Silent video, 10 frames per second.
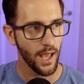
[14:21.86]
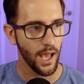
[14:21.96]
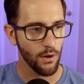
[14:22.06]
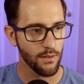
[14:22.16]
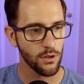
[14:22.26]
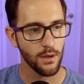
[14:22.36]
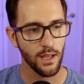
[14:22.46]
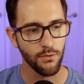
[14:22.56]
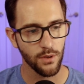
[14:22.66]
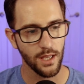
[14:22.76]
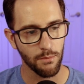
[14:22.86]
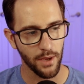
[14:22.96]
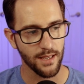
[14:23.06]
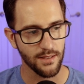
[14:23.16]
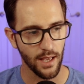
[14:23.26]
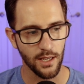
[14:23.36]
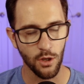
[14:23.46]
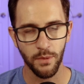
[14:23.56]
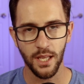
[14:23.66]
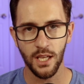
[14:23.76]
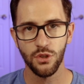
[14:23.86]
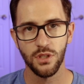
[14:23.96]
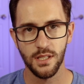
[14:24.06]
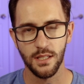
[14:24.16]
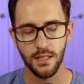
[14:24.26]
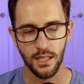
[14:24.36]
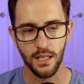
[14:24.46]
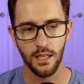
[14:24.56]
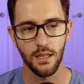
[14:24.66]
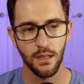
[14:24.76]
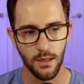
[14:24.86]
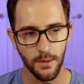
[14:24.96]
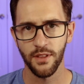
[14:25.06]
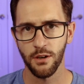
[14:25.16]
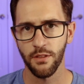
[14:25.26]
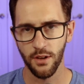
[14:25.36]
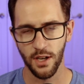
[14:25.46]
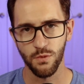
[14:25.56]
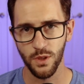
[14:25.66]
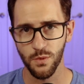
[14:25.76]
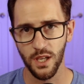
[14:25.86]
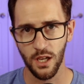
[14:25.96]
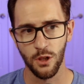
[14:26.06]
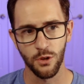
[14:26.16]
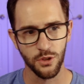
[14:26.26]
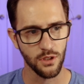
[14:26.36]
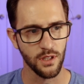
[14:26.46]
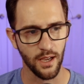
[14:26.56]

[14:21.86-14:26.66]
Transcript: However, if we get past that, and it'll be interested to hear their thoughts once we get closer.